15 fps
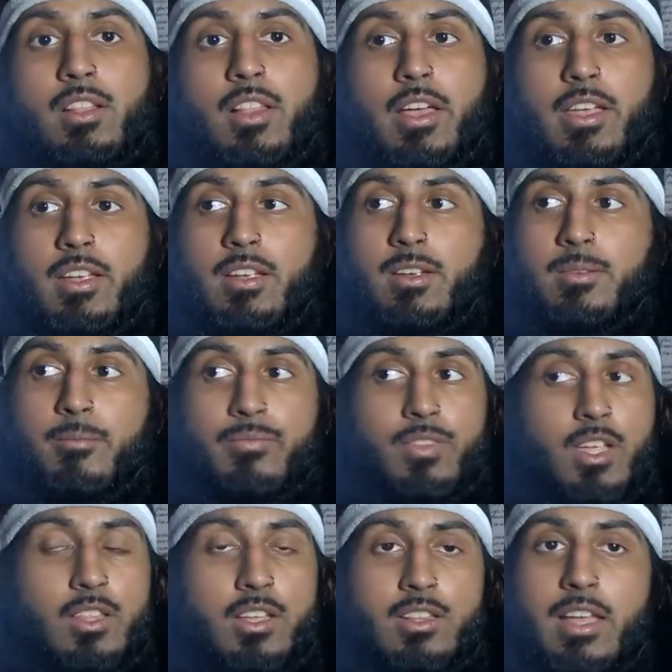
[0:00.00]
like,
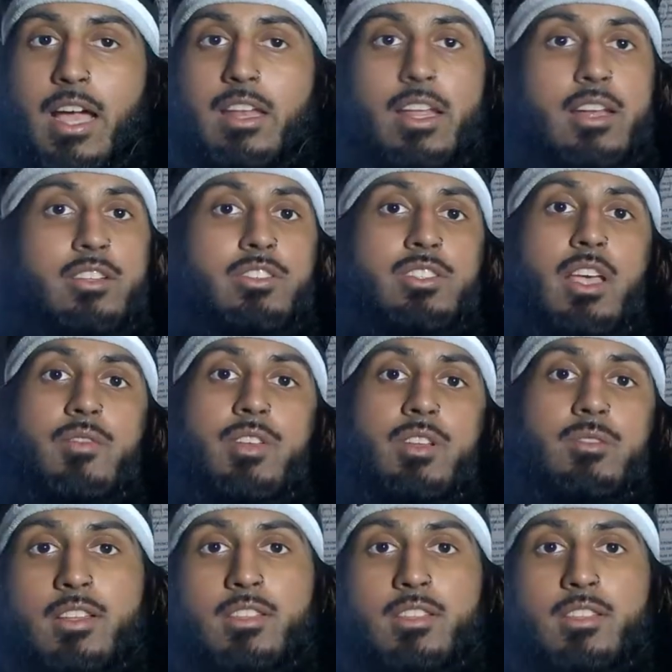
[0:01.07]
I think $9.97.